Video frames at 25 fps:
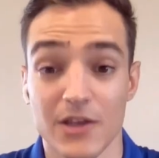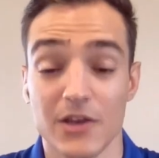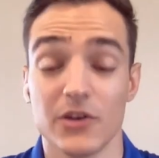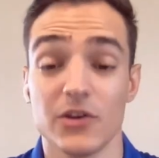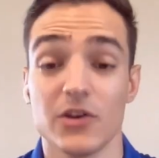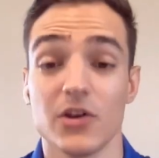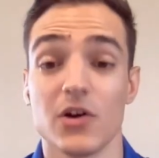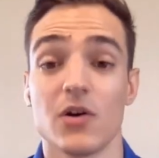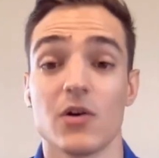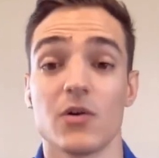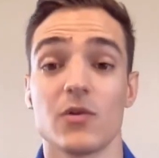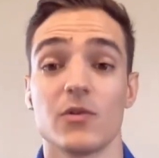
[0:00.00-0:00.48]

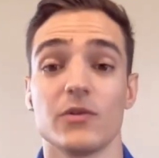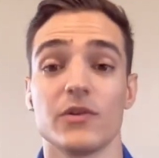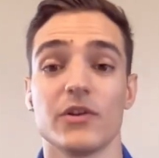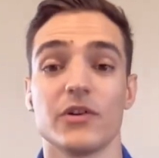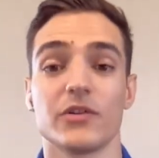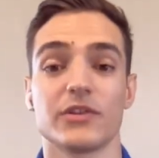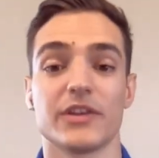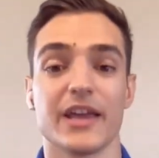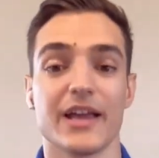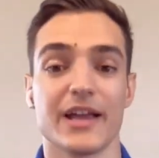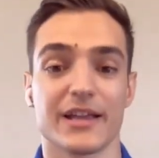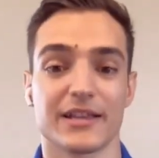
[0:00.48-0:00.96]
No,
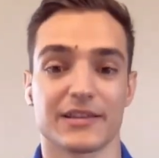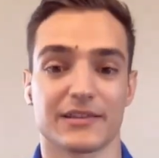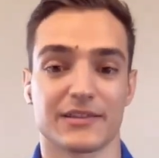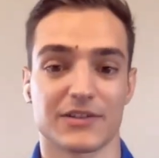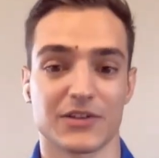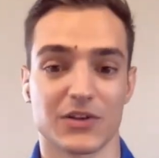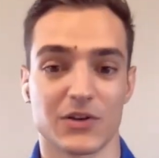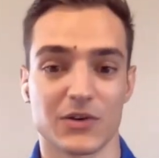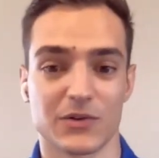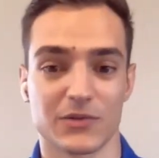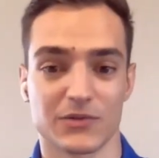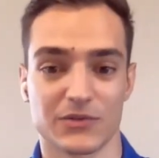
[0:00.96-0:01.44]
not yet.
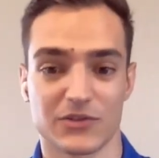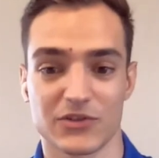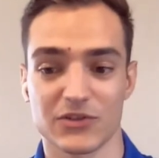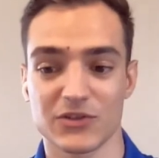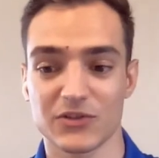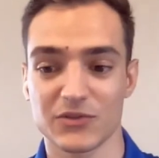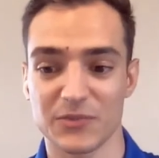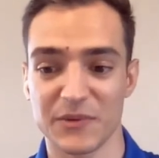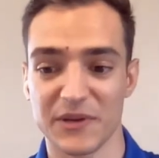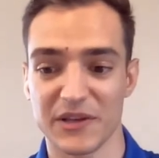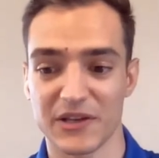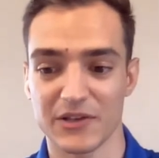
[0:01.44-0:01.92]
So
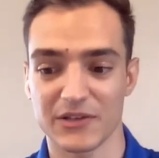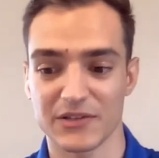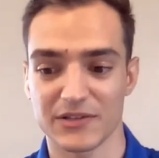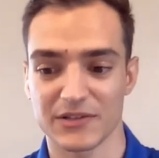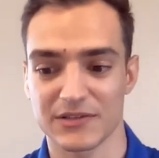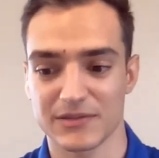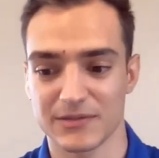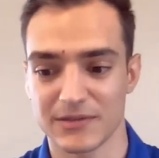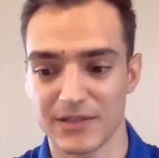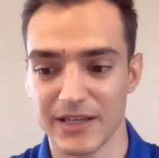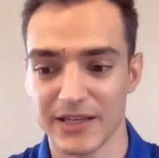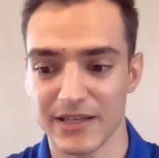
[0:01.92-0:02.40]
just
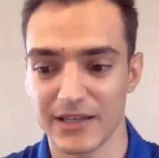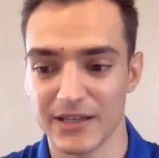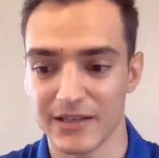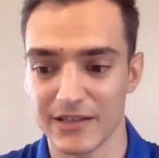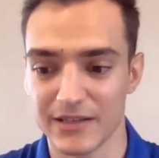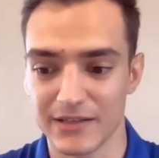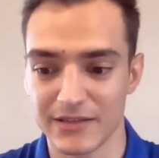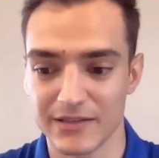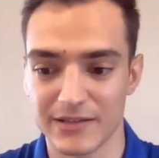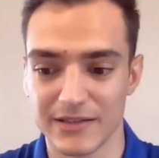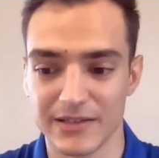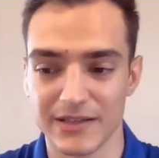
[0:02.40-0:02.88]
because
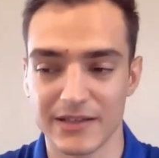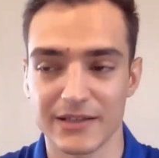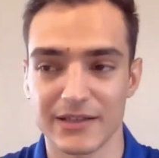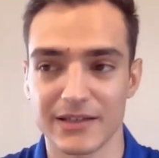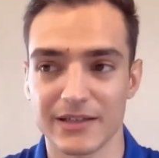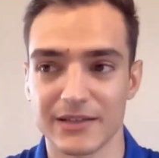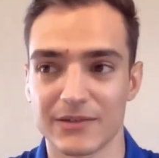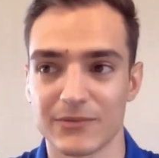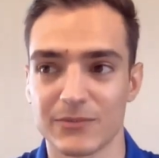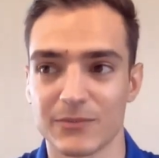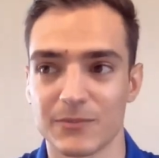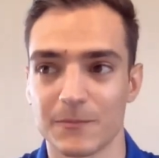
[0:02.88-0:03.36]
they
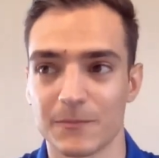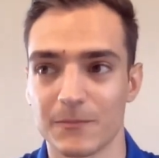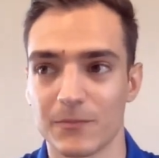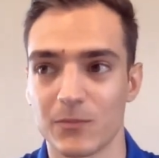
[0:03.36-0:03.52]
did